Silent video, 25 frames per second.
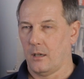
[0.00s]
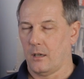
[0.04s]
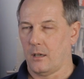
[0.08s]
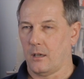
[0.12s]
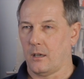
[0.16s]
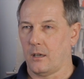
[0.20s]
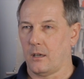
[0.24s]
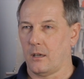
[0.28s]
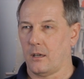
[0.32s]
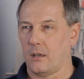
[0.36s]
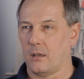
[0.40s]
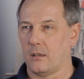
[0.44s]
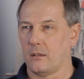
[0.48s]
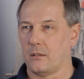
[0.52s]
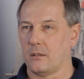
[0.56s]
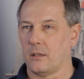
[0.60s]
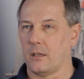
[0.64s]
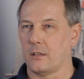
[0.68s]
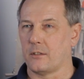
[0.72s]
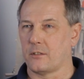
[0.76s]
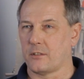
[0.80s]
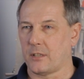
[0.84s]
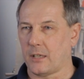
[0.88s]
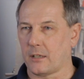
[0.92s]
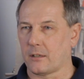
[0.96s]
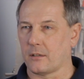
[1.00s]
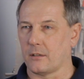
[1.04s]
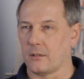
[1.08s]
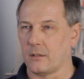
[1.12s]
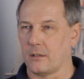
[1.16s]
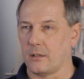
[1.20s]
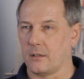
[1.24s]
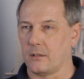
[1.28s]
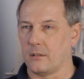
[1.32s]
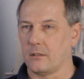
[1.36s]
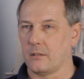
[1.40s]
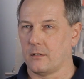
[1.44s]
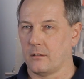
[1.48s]
and
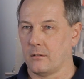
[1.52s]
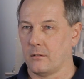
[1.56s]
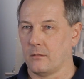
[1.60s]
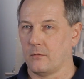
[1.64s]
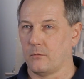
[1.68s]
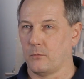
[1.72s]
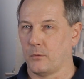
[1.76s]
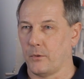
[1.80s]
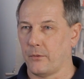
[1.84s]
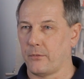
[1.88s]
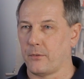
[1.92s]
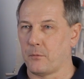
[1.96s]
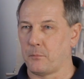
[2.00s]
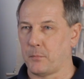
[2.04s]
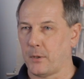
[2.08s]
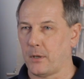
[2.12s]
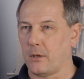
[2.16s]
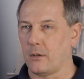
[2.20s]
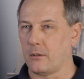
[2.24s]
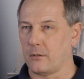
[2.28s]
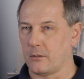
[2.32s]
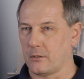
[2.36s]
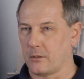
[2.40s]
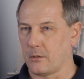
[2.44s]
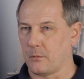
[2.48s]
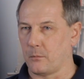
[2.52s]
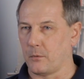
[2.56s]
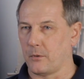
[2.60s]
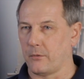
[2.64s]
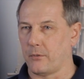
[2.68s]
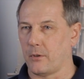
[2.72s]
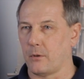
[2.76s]
secondly, with the partnership with